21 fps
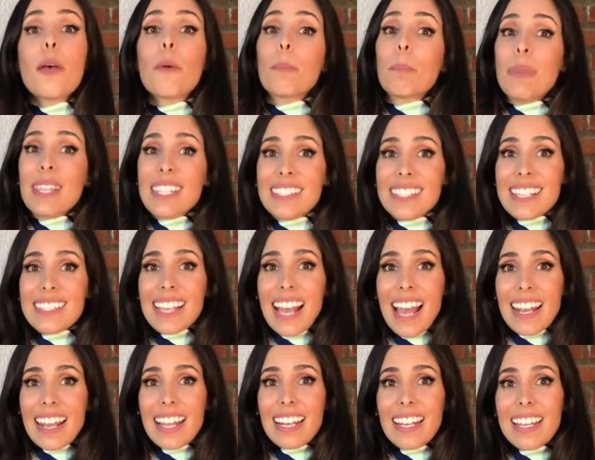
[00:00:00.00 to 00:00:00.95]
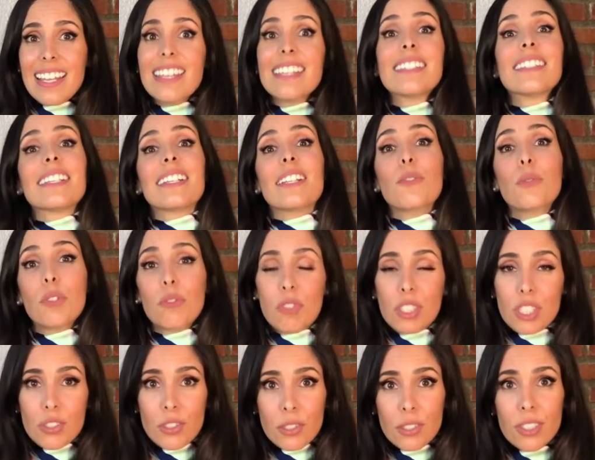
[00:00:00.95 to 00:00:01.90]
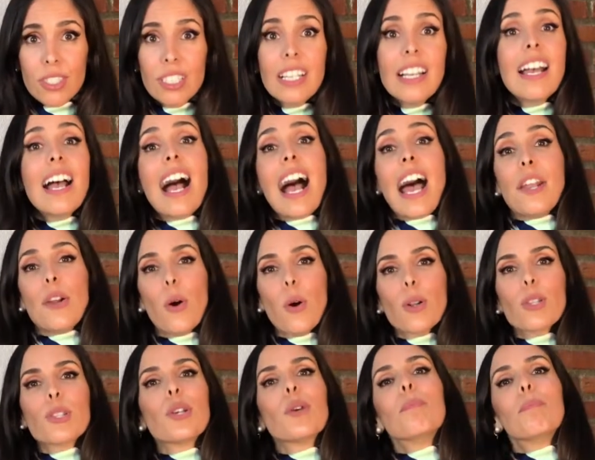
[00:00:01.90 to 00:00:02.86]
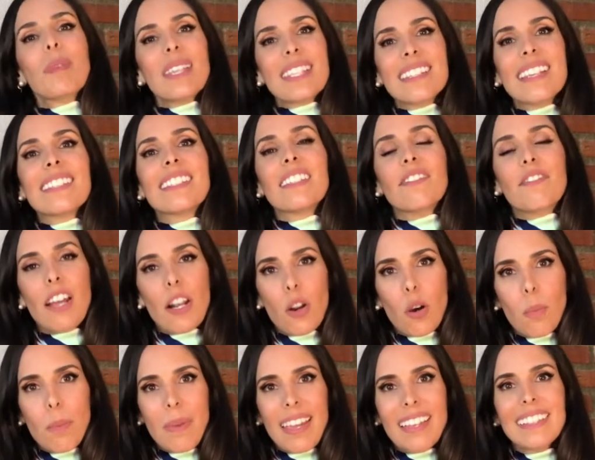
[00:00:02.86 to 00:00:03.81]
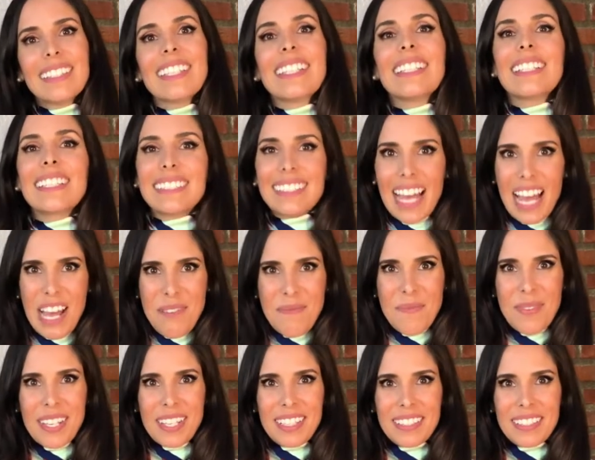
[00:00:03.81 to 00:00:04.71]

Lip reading: business analyst in Louis Vuitton, and also business development in Etam.